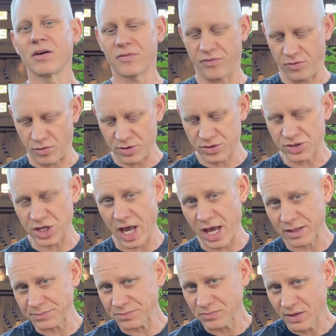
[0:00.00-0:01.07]
4th
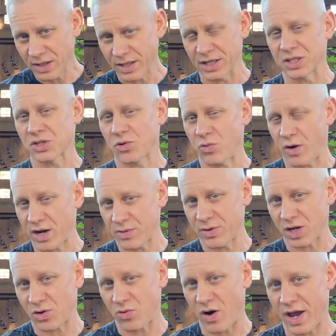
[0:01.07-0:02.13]
gen is quite a
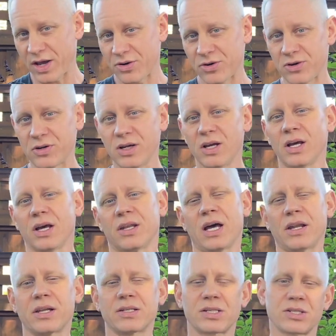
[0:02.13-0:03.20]
bit quieter,
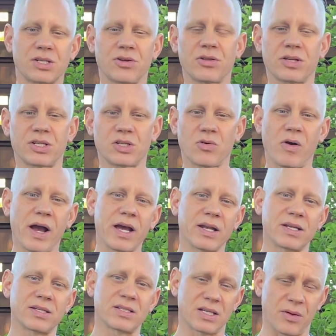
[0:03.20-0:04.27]
not necessarily as quiet
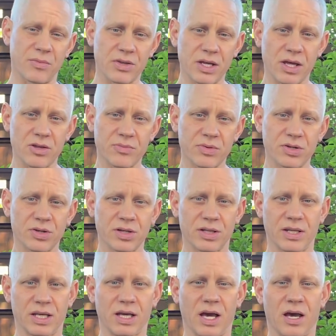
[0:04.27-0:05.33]
as some of the
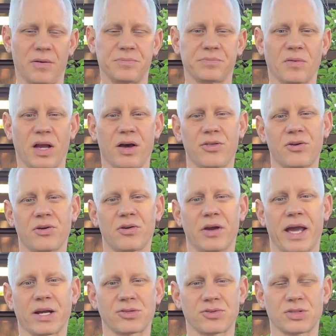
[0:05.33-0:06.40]
other
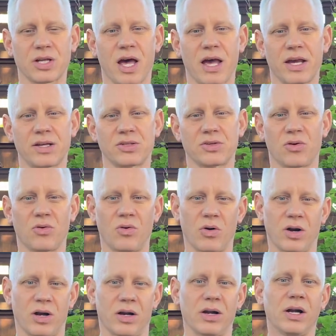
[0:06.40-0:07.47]
exercise
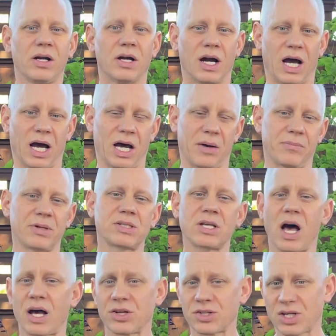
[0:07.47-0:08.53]
or
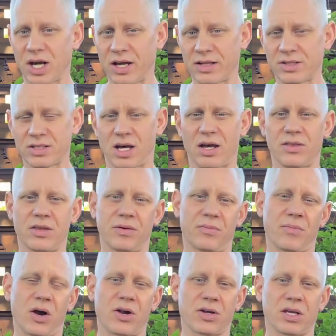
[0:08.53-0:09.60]
massage guns on the
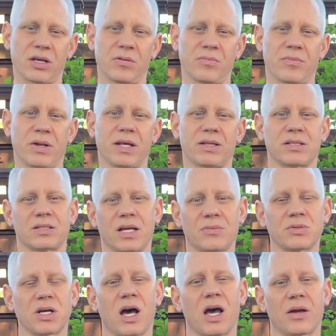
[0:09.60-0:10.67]
market, but at the same
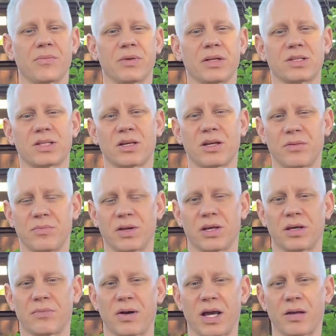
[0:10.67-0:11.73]
time, it's going to be,
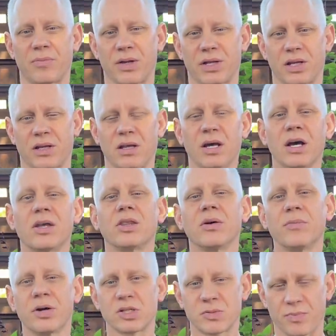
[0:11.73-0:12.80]
in my opinion, the
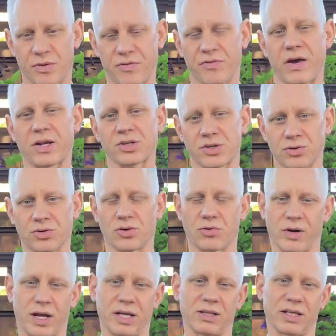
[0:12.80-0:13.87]
most professional
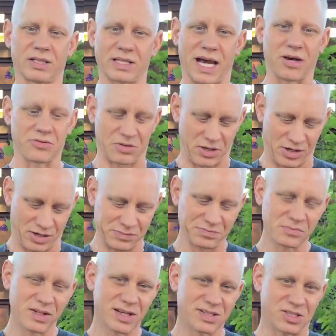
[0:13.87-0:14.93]
grade that's out there.
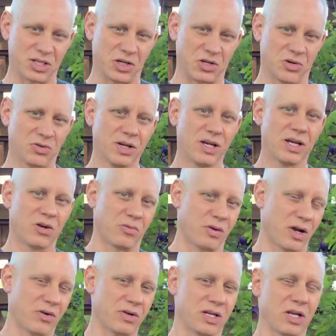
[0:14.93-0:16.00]
So we
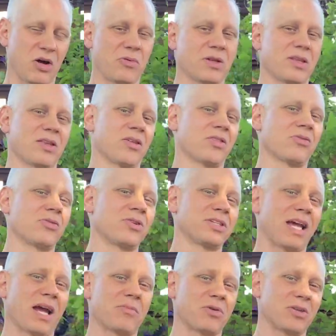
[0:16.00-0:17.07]
already know what the Thor's
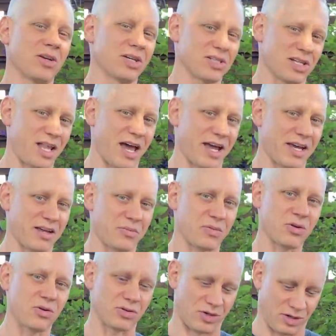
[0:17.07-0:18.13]
hammer looks like,
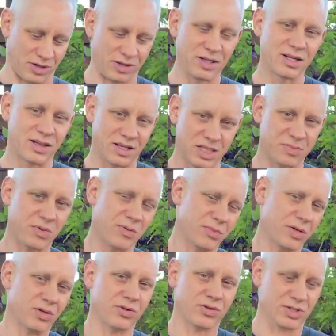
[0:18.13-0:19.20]
Mjolnir. Let's put
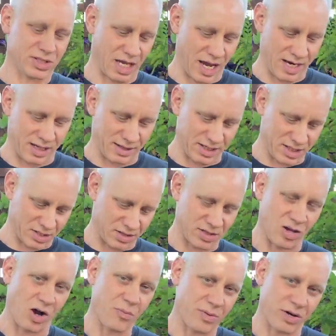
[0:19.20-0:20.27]
Mjolnir aside and let's
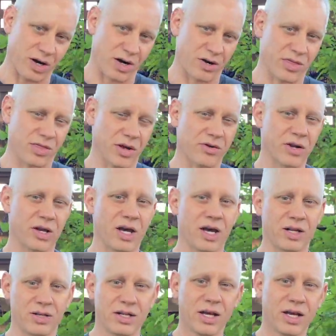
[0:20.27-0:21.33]
open our
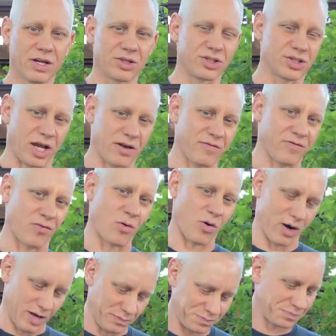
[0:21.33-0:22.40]
Thergun Gen 4.